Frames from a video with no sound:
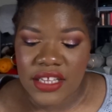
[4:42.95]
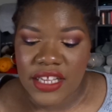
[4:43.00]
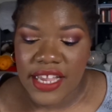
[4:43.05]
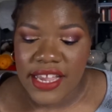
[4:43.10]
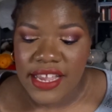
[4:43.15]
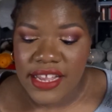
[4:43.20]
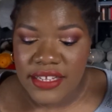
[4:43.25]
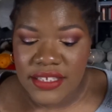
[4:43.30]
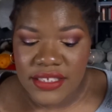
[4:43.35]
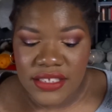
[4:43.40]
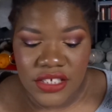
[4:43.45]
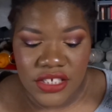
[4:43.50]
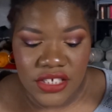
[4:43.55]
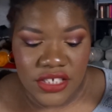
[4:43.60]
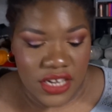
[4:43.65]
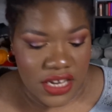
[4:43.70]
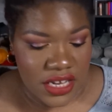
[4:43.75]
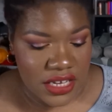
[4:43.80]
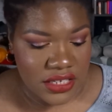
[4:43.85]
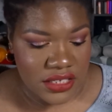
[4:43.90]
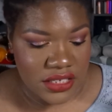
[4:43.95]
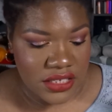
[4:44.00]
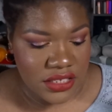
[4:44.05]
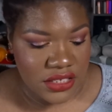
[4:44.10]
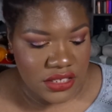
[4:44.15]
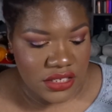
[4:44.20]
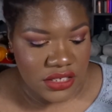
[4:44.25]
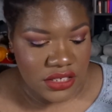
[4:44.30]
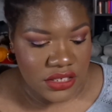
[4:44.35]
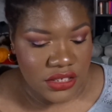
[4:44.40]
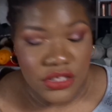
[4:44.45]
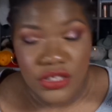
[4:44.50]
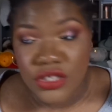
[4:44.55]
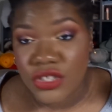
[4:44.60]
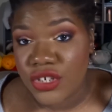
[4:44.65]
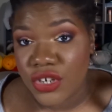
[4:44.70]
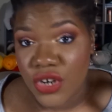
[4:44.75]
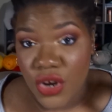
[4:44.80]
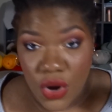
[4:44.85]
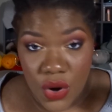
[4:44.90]
It's just
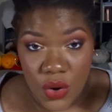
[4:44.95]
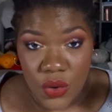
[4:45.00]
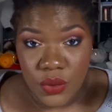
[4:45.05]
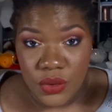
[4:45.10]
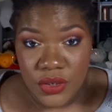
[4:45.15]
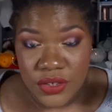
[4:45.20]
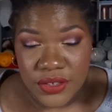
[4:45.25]
no.